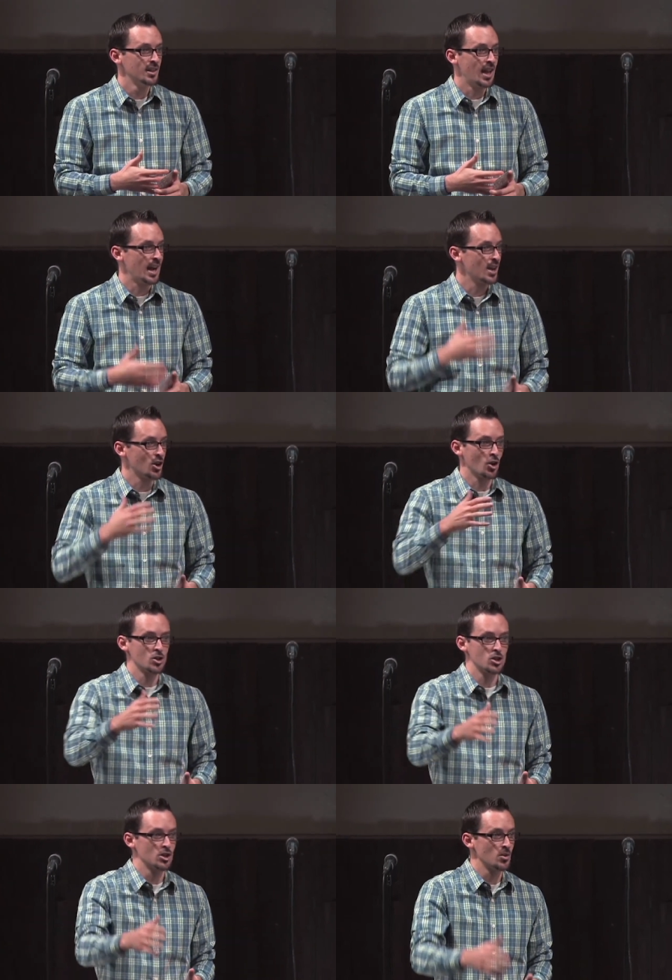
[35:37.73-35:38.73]
And I encourage
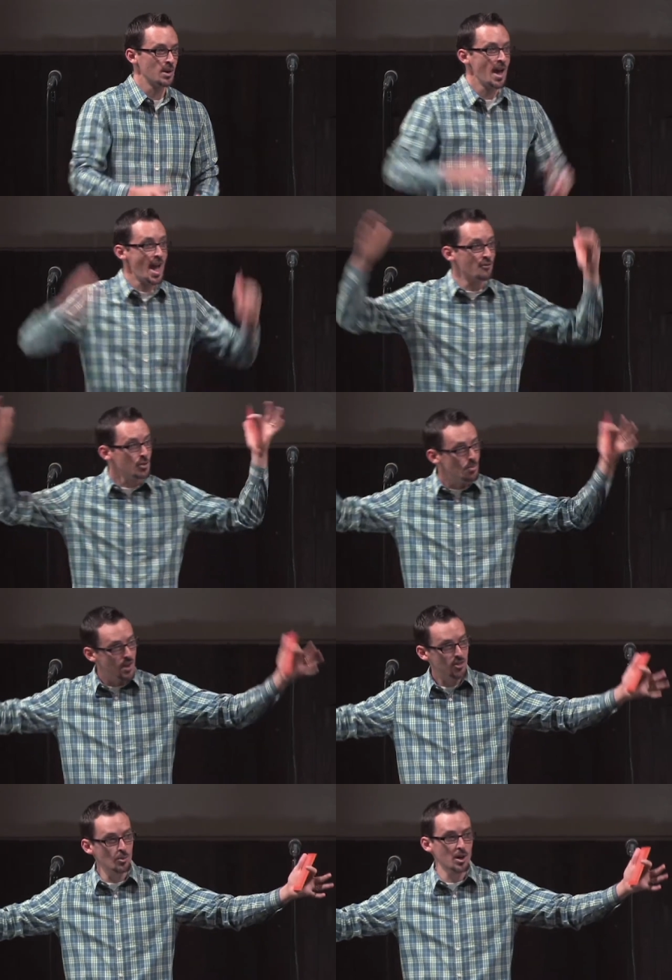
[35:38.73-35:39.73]
you to do it. Every
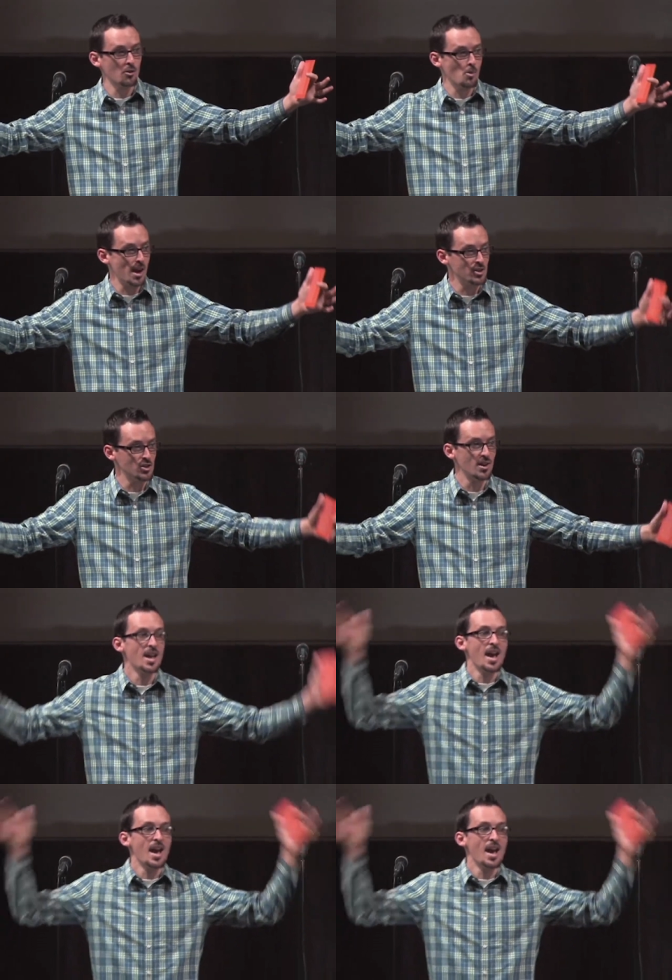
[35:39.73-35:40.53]
month, we're going to remind you.